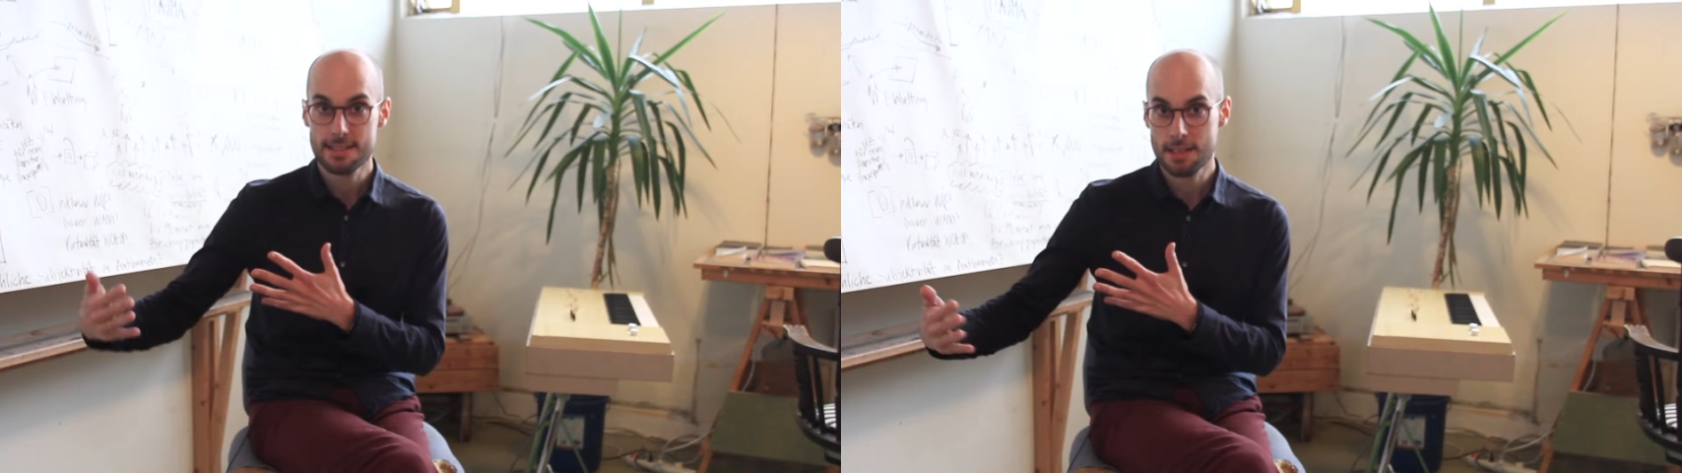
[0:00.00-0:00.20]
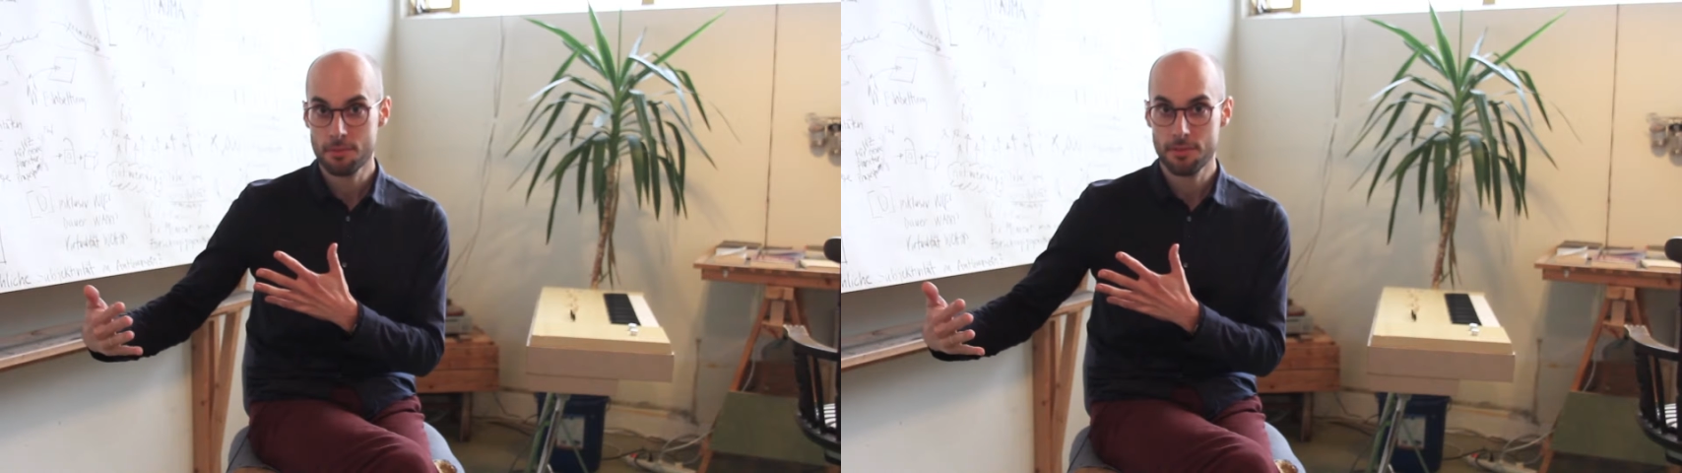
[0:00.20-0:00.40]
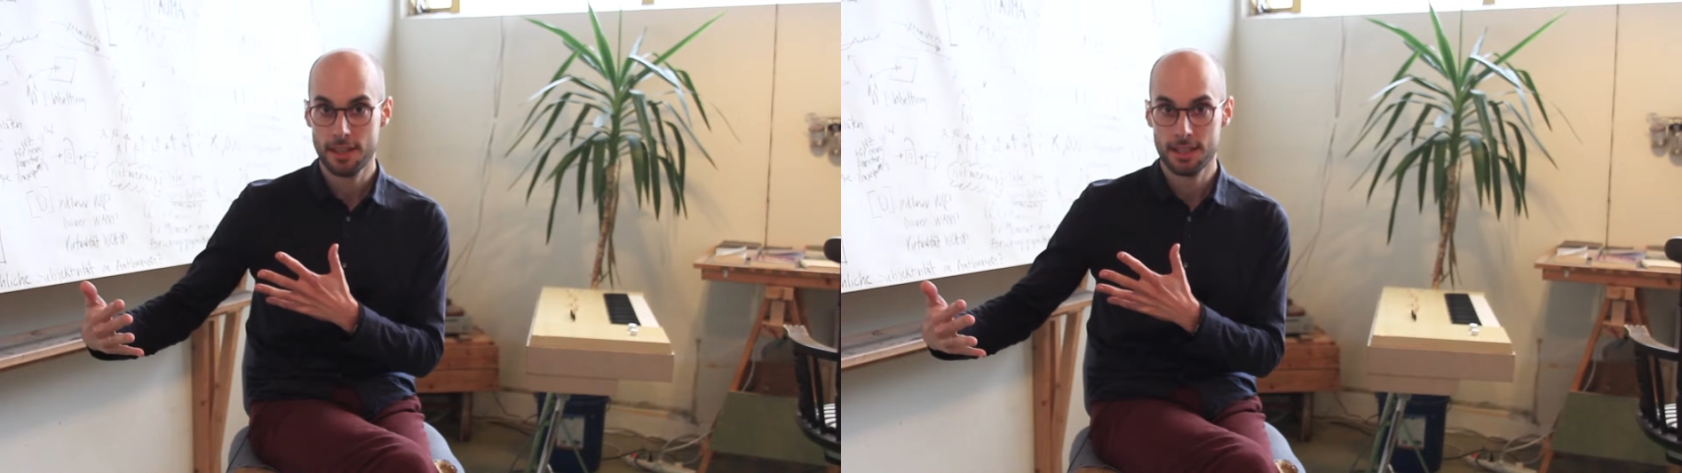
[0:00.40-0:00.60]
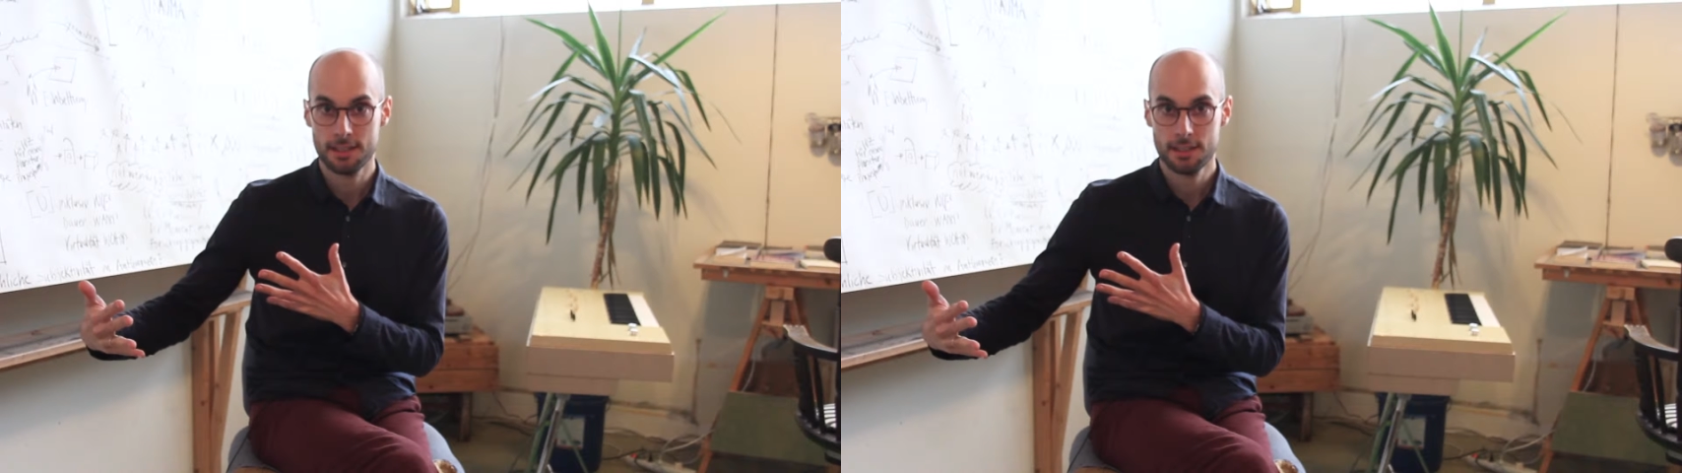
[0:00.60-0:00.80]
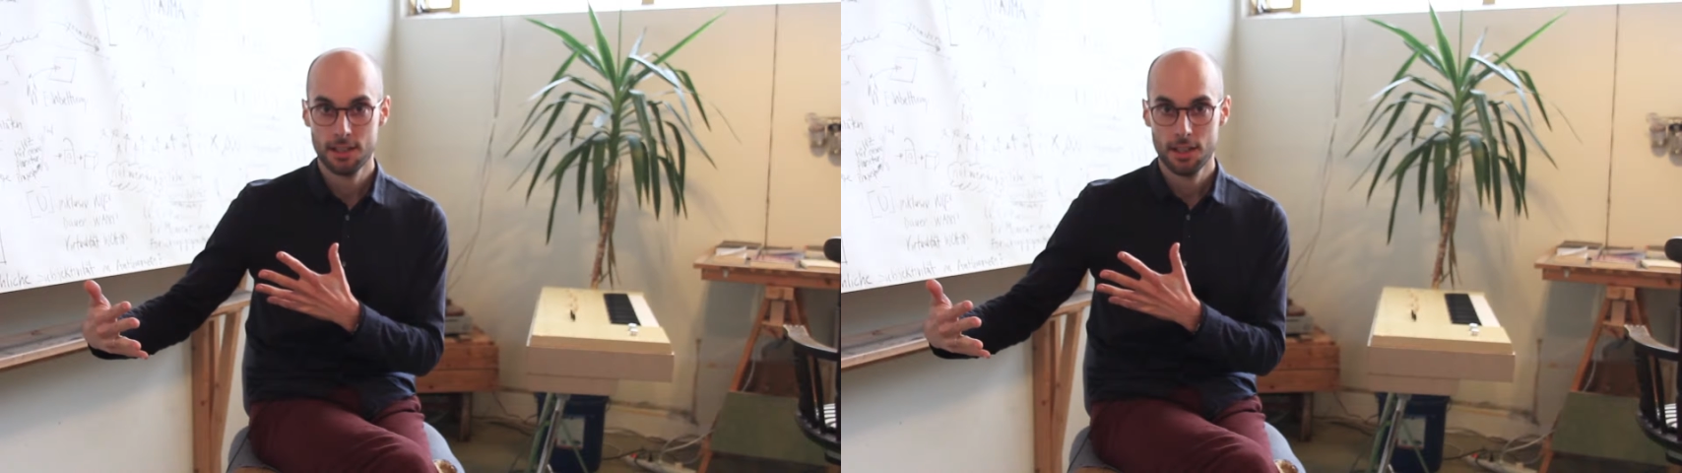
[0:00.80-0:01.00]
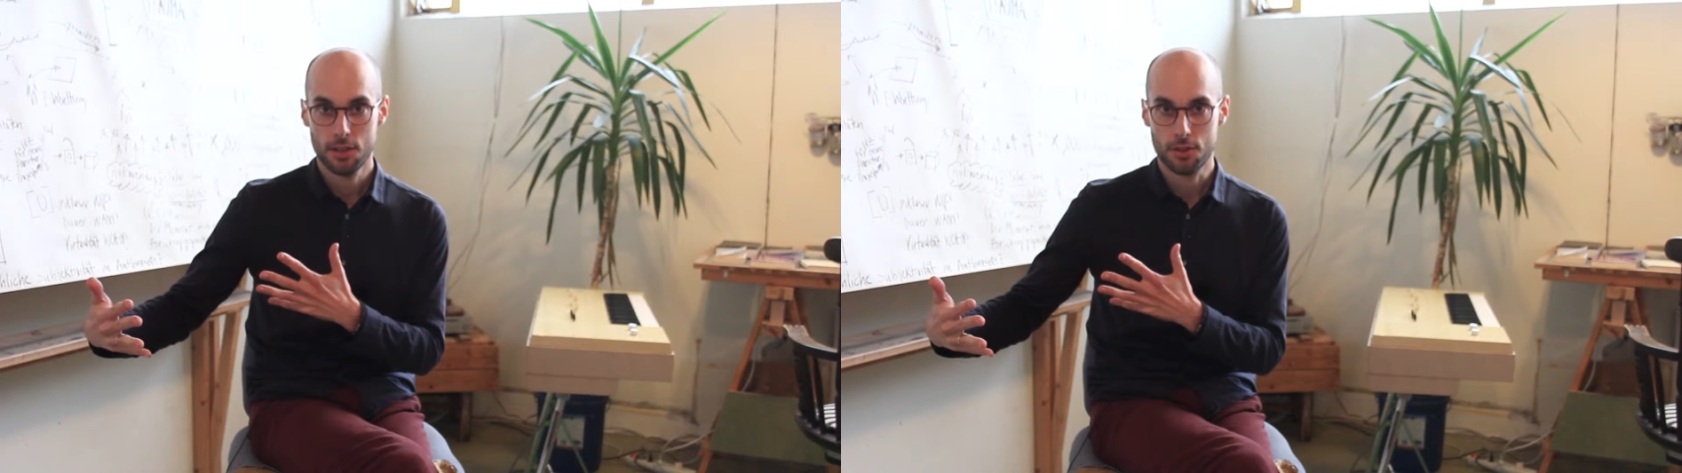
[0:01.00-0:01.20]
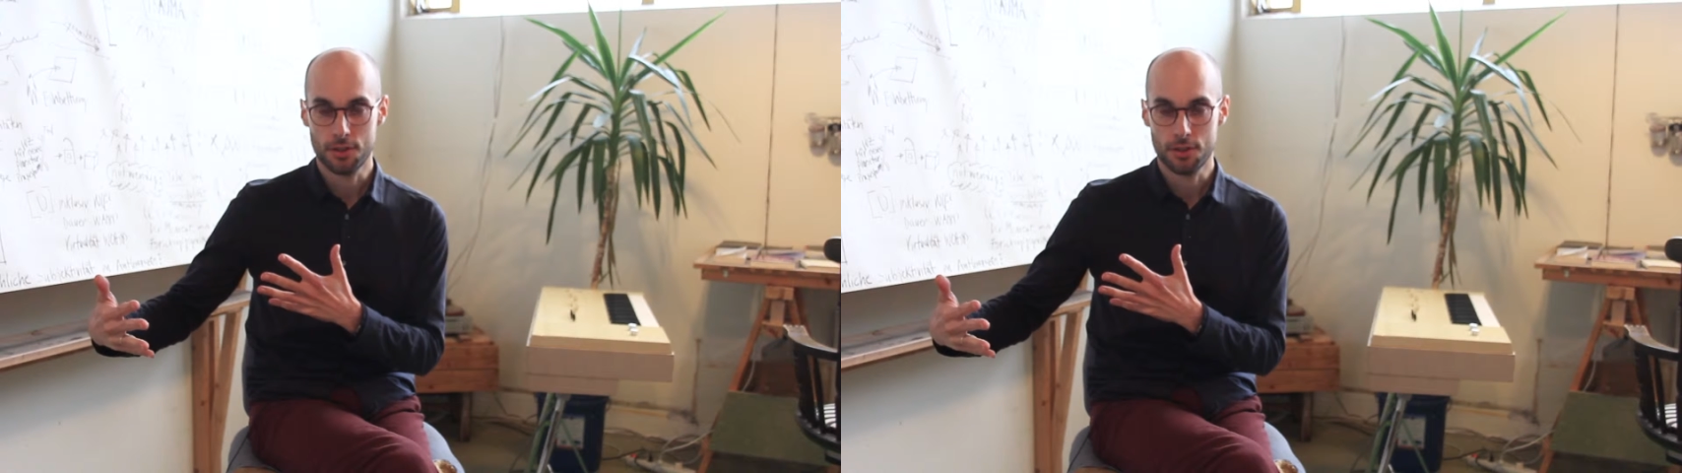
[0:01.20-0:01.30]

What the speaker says: something